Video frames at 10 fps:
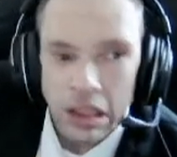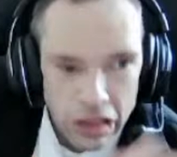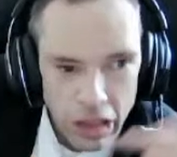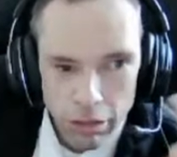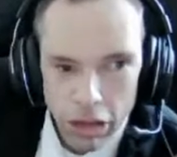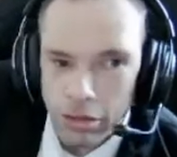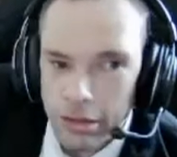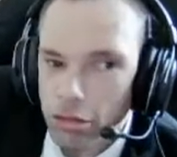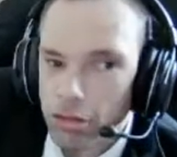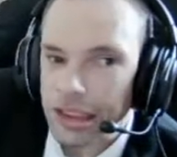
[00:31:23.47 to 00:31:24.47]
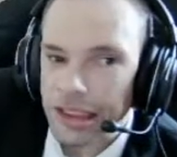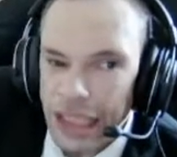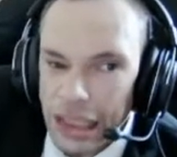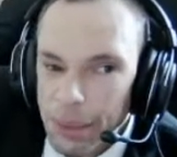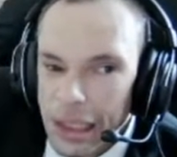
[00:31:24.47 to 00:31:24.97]
you lose all the
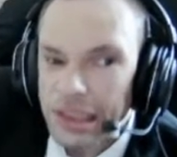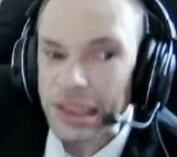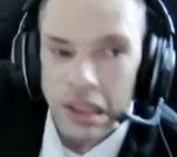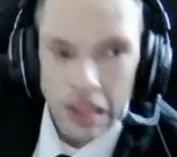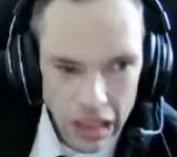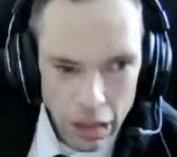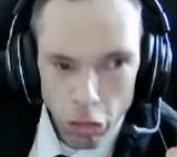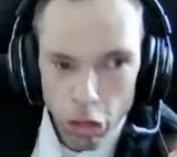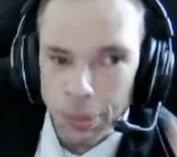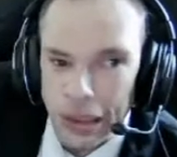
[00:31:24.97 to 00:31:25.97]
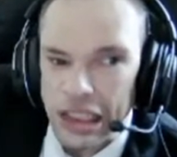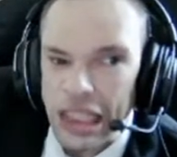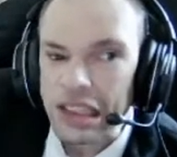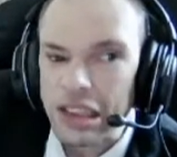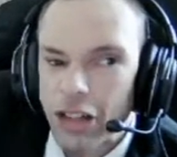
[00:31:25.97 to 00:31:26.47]
steamies and it'll all be
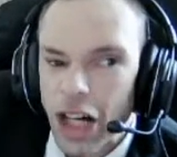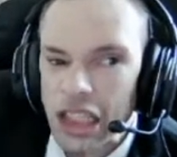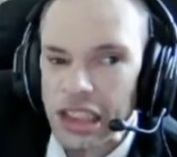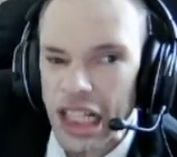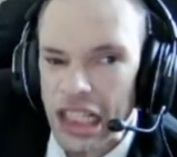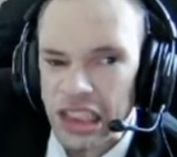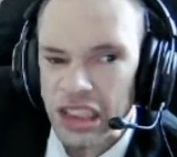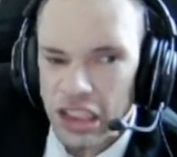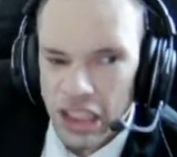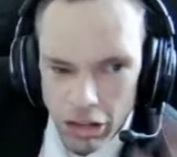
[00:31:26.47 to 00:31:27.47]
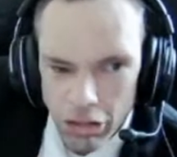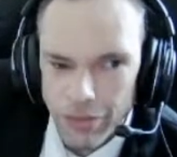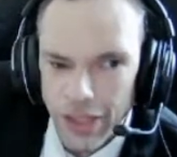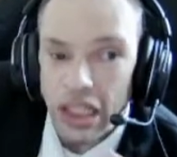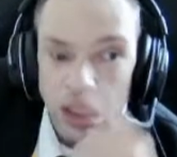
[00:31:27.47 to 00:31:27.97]
dieselization and all
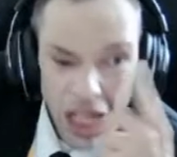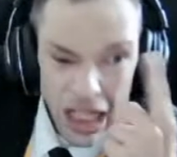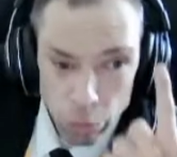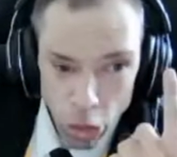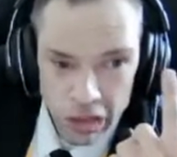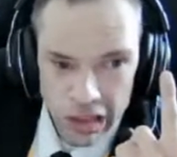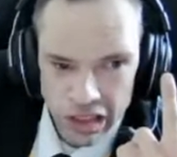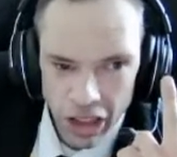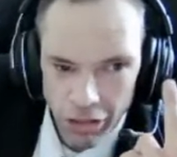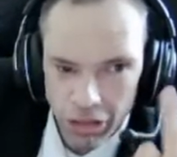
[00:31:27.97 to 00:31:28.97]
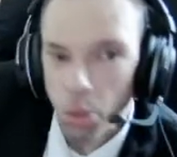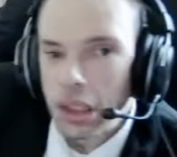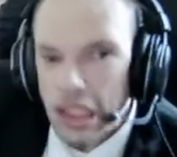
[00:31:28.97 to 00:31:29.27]
that. That's one scenario.